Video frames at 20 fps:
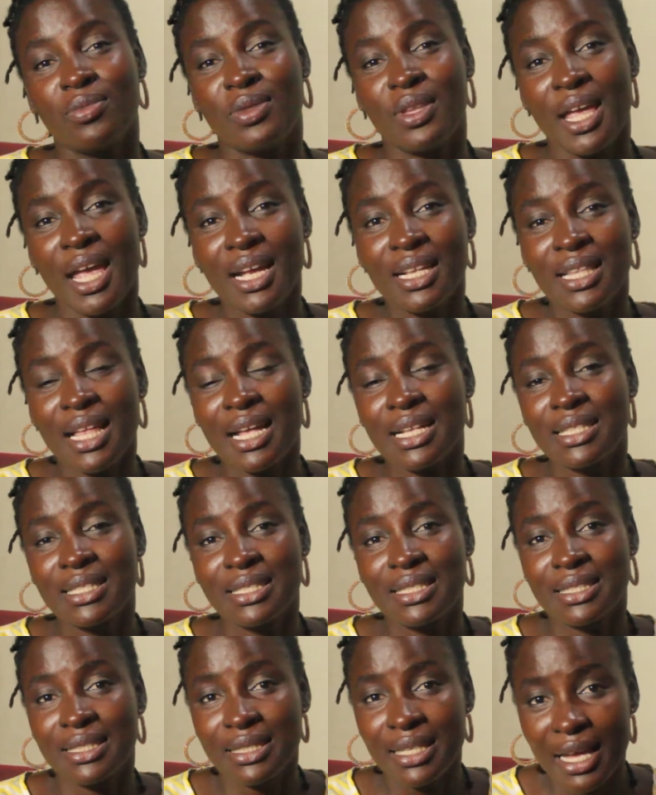take that
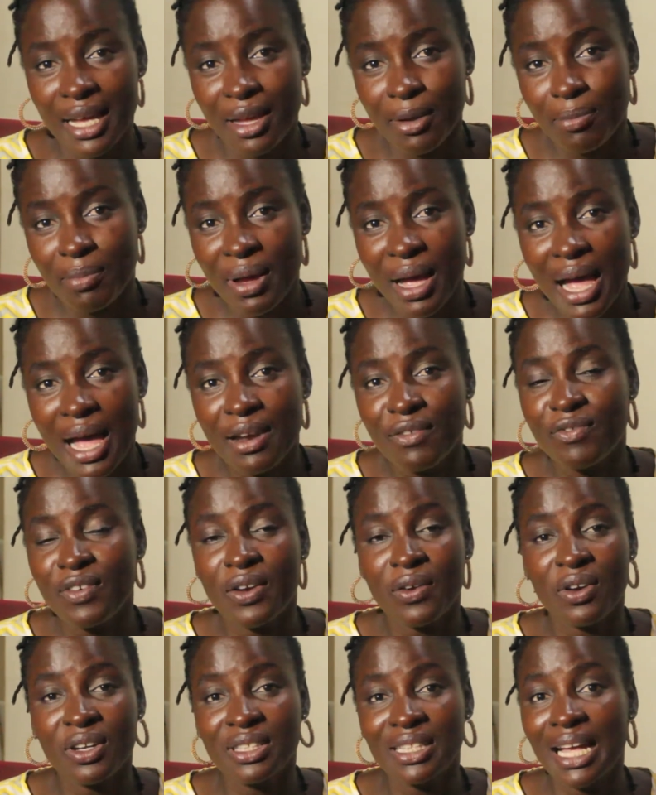step and
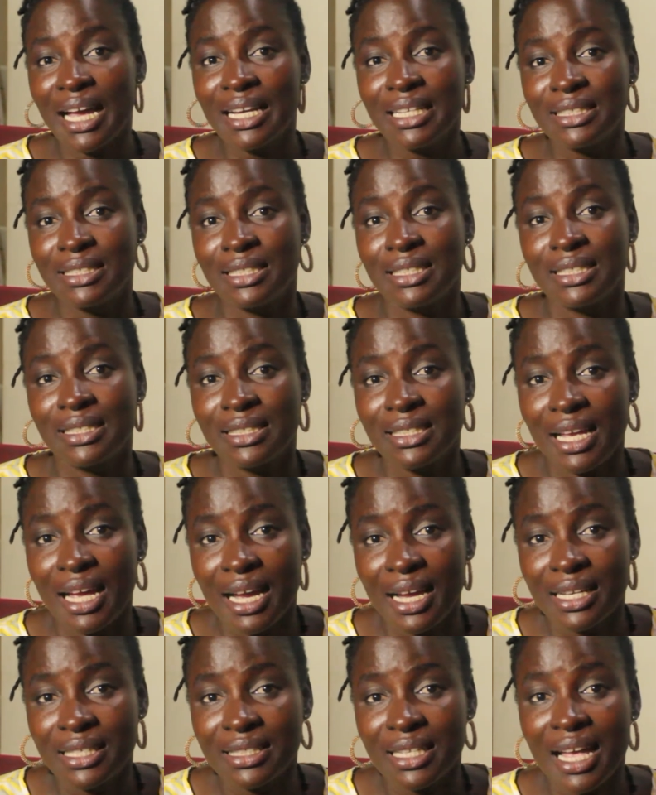recognize these
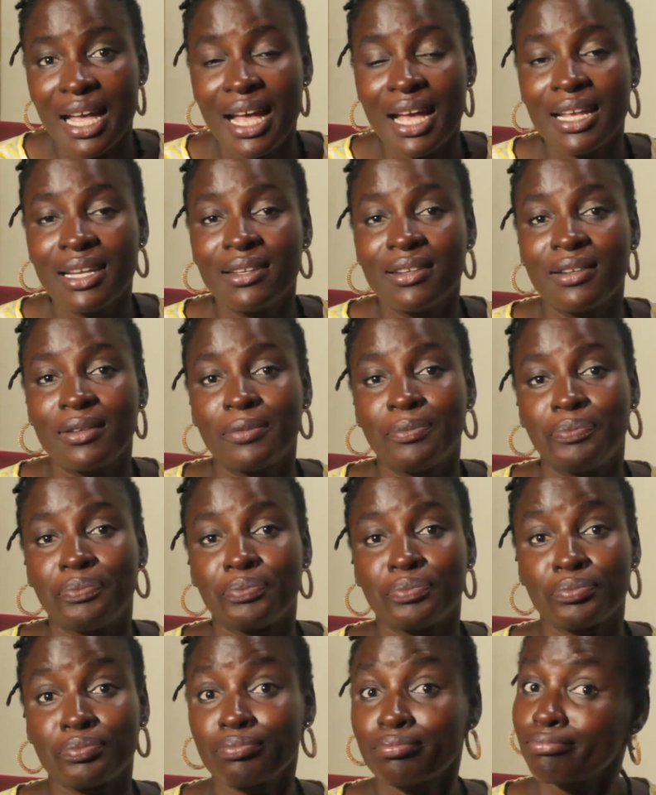signs, and
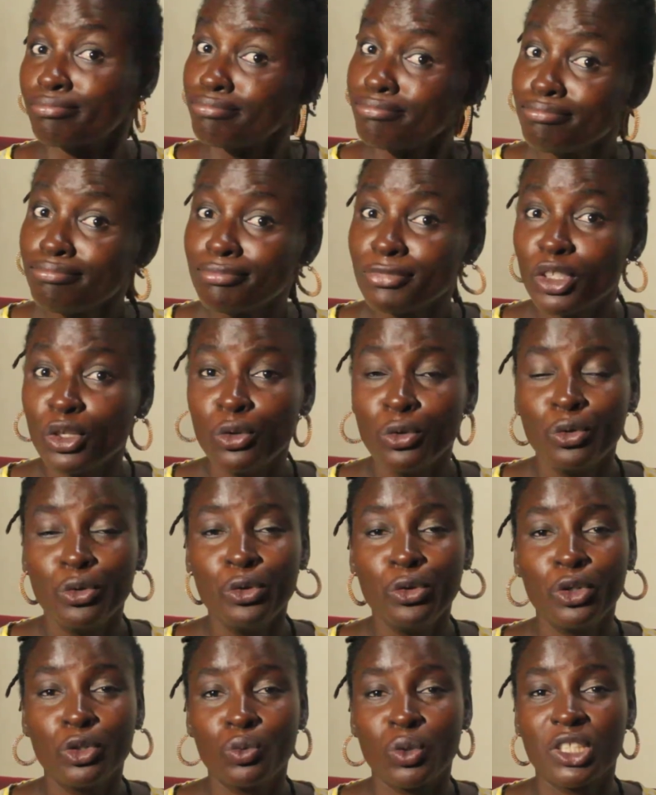who
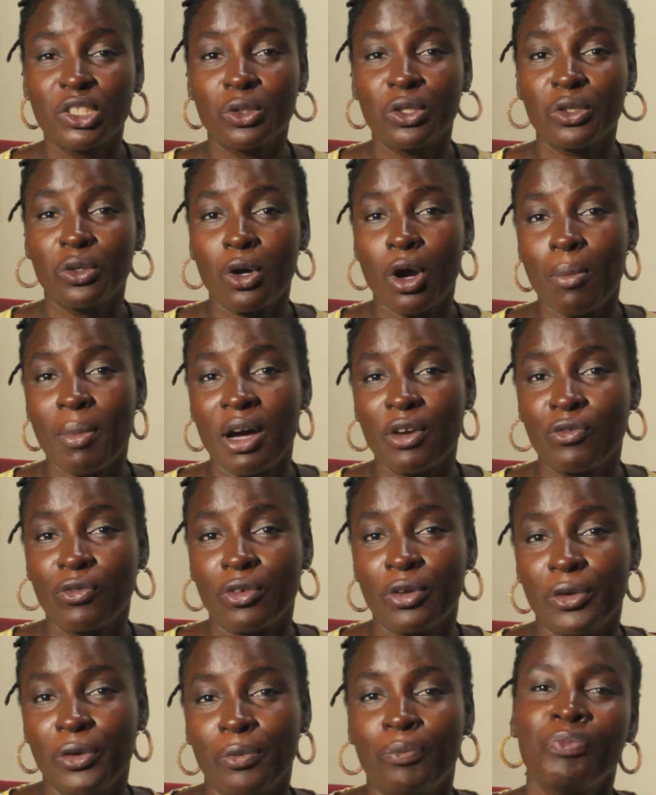knows what's going to come out
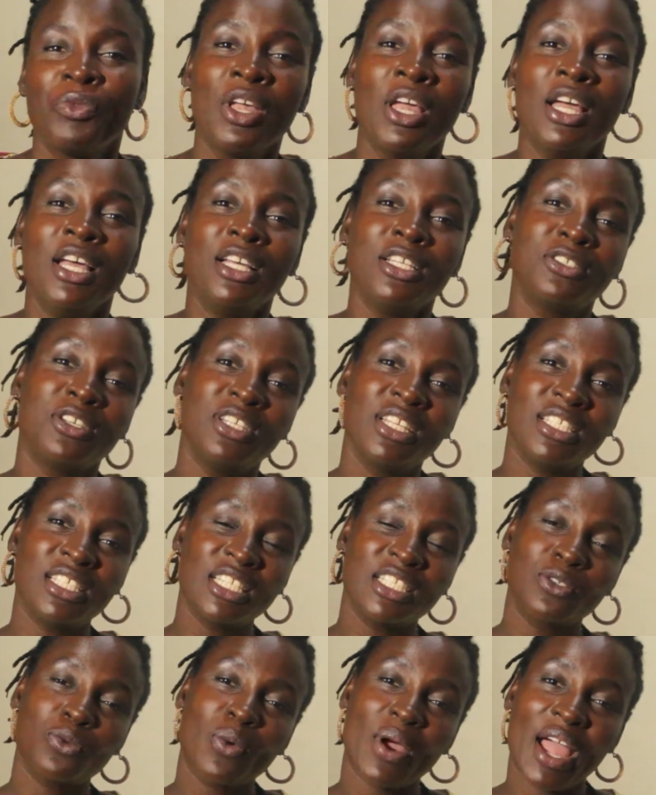for you. So this
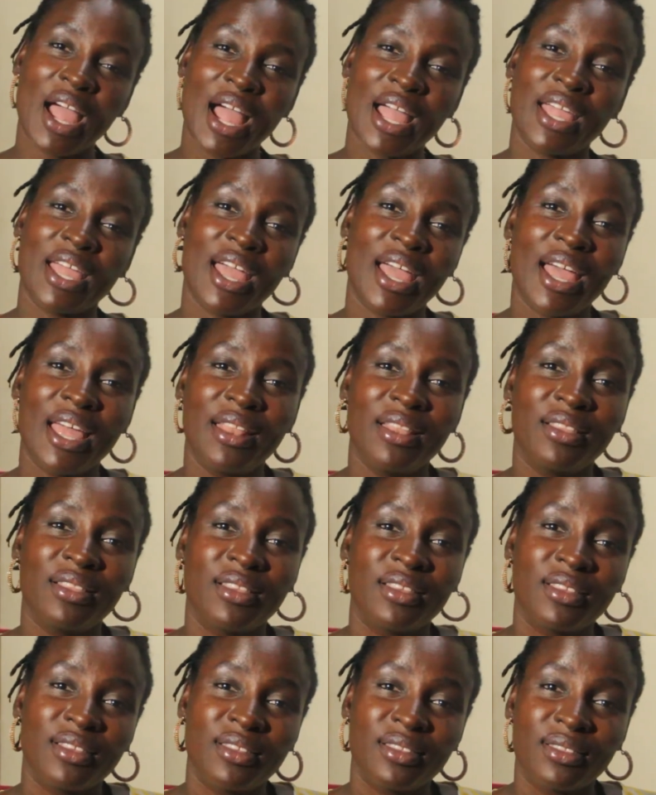is where I end
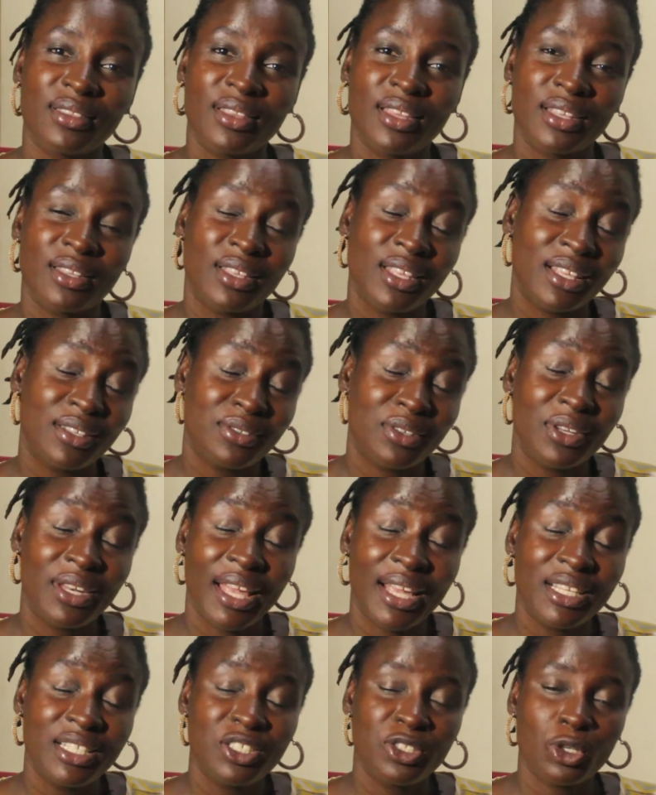
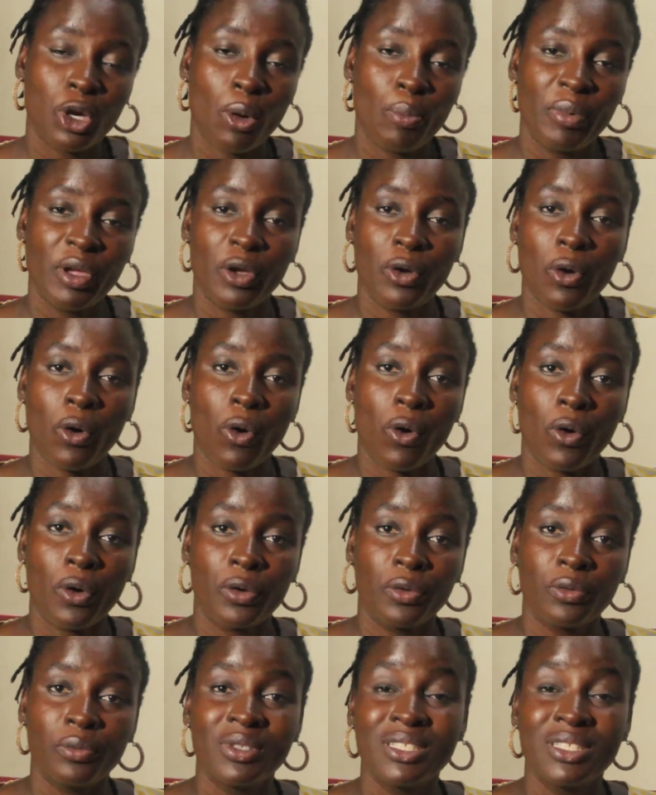today's topic on